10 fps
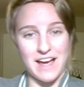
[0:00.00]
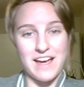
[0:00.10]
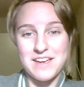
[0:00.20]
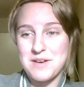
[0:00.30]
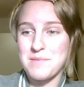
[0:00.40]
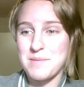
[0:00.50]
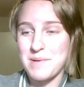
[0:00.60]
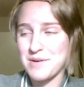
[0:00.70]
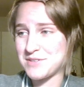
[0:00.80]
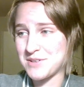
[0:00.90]
am
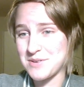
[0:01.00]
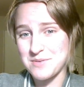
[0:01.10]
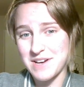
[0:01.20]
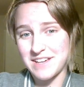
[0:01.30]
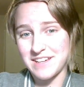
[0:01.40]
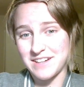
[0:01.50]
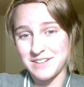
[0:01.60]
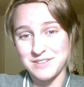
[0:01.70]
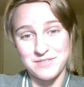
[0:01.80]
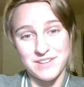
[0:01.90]
about to go away
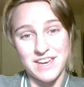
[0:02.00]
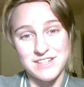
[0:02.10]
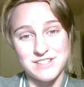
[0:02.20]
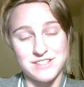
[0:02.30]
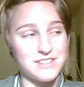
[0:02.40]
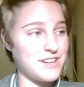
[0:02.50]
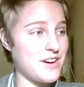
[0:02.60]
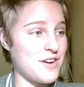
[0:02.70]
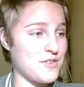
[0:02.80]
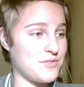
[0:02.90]
on vacation
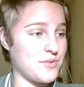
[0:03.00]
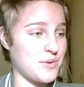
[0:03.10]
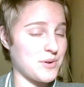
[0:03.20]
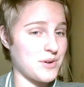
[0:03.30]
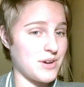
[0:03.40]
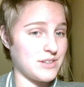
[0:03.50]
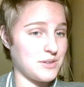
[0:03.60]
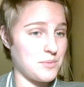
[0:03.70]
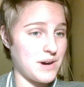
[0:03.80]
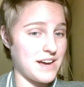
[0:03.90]
for a
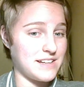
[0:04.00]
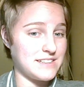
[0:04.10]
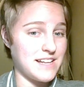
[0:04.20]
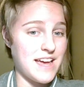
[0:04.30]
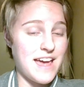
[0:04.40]
little while,